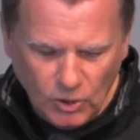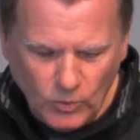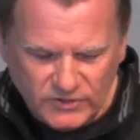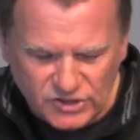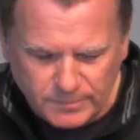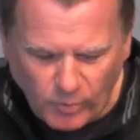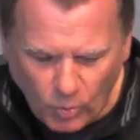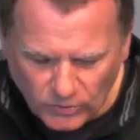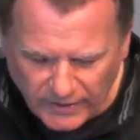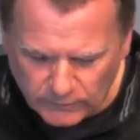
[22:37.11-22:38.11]
which is
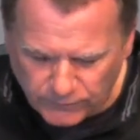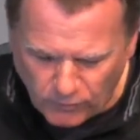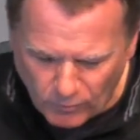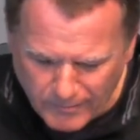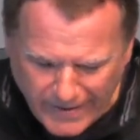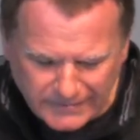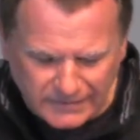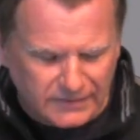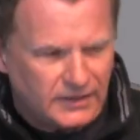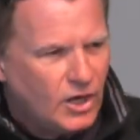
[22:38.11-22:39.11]
poured out for
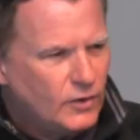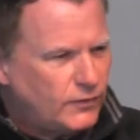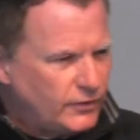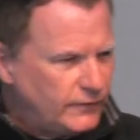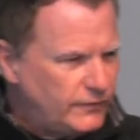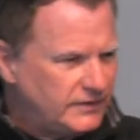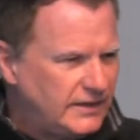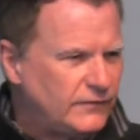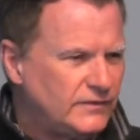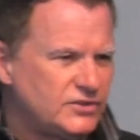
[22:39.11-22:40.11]
many for the
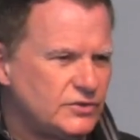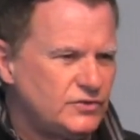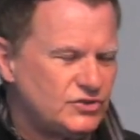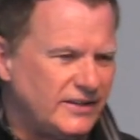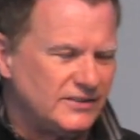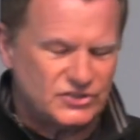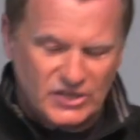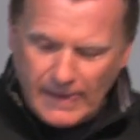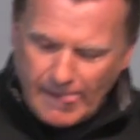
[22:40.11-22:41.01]
forgiveness of sins.